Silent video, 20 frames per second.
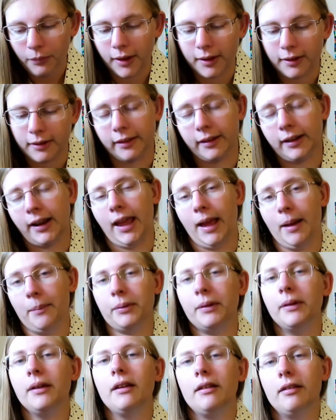into the
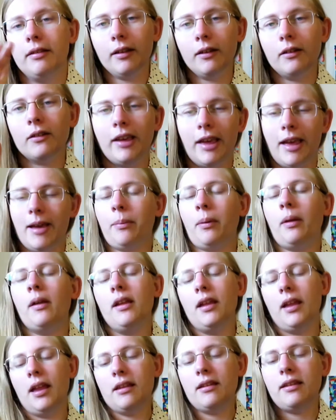camp, single camp,
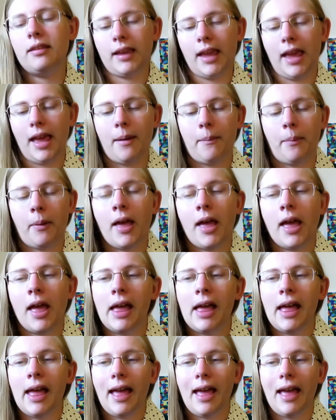into the camp,
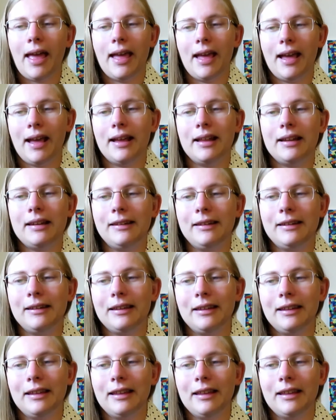and